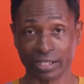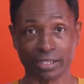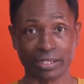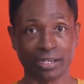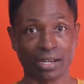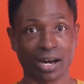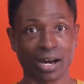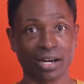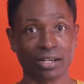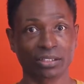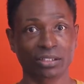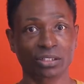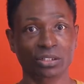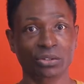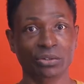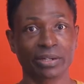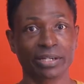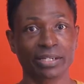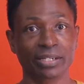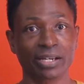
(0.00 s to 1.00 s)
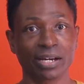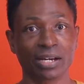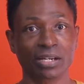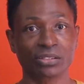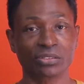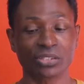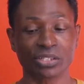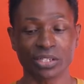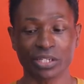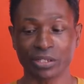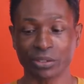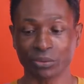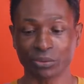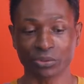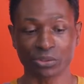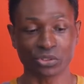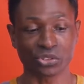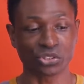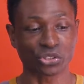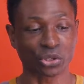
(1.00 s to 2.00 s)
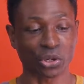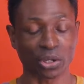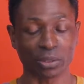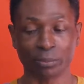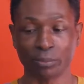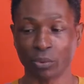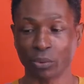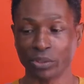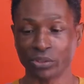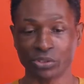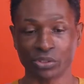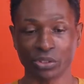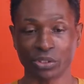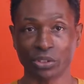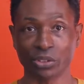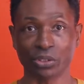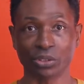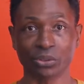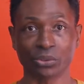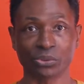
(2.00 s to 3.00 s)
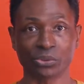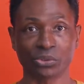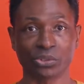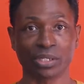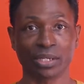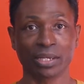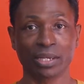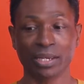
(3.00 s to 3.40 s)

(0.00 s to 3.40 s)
lot of crayons here on this chart, boys and girls,